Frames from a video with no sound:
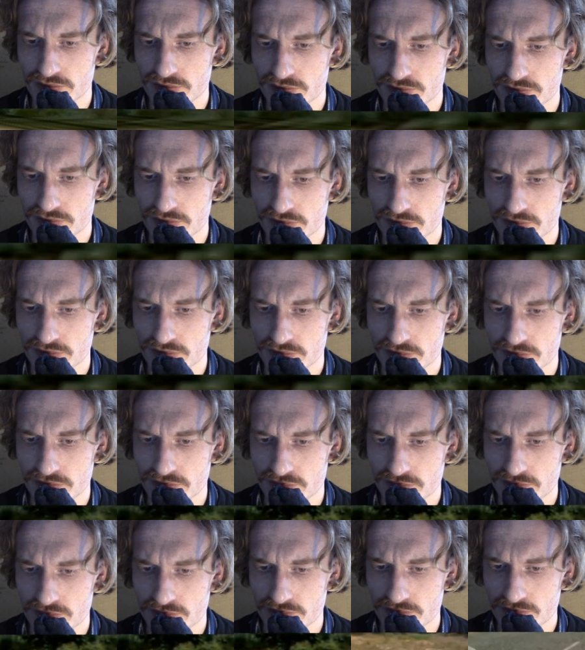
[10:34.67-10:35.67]

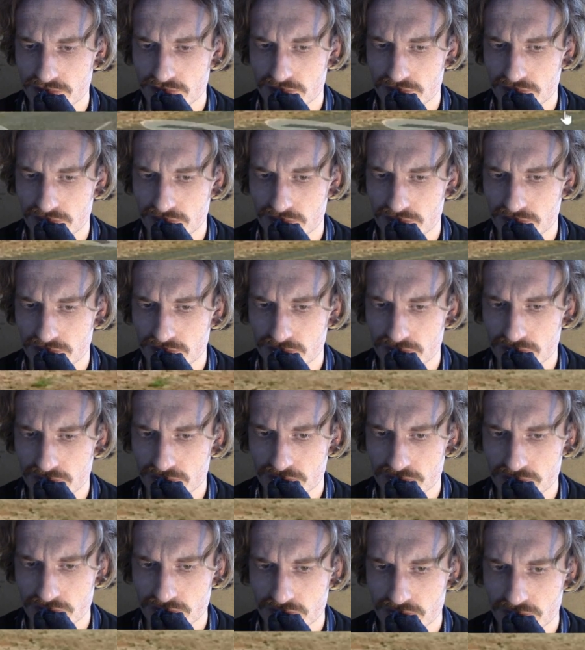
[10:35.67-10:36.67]

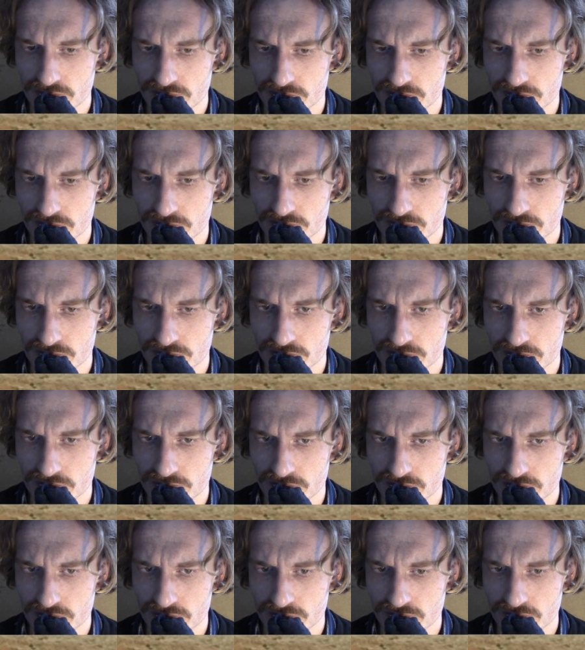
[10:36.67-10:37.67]

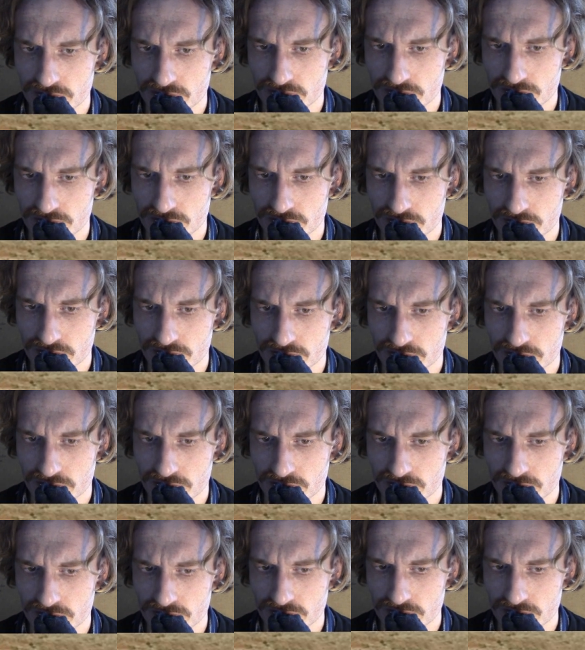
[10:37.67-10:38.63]
(silence)